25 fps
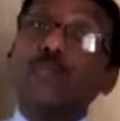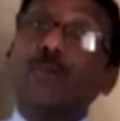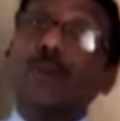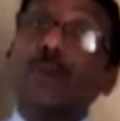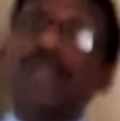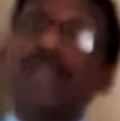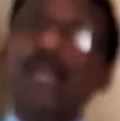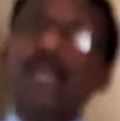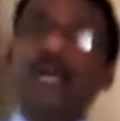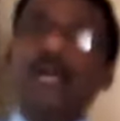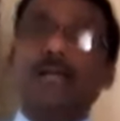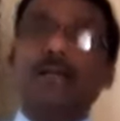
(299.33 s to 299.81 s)

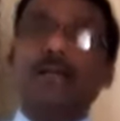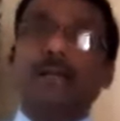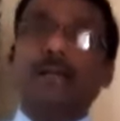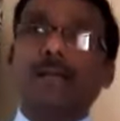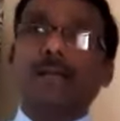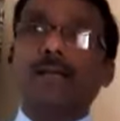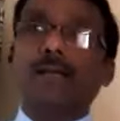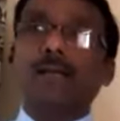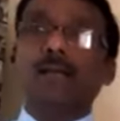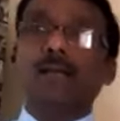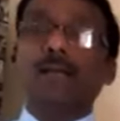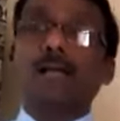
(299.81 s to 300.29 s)
occurring.
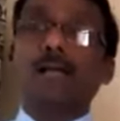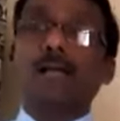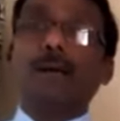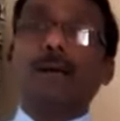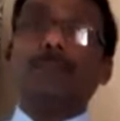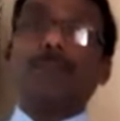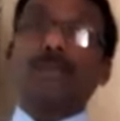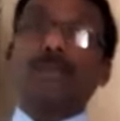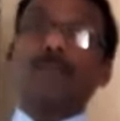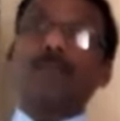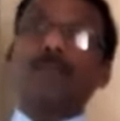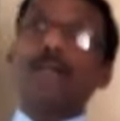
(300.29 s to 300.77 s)

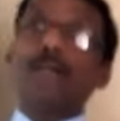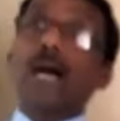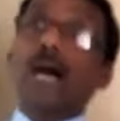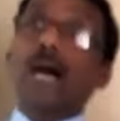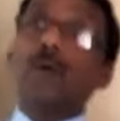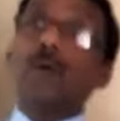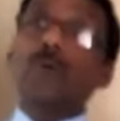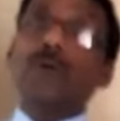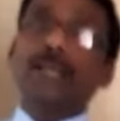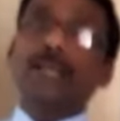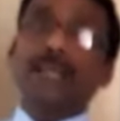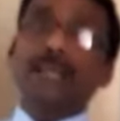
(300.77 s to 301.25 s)
But
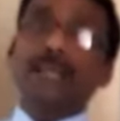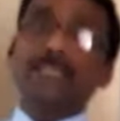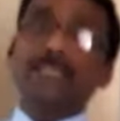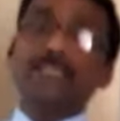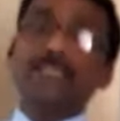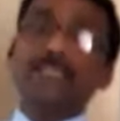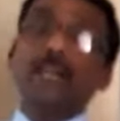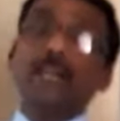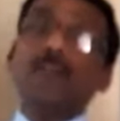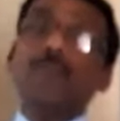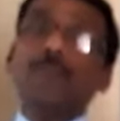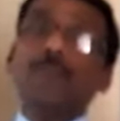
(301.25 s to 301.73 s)
nowadays,
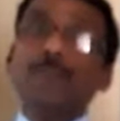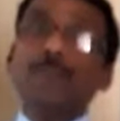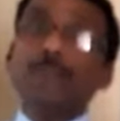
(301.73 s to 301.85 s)
we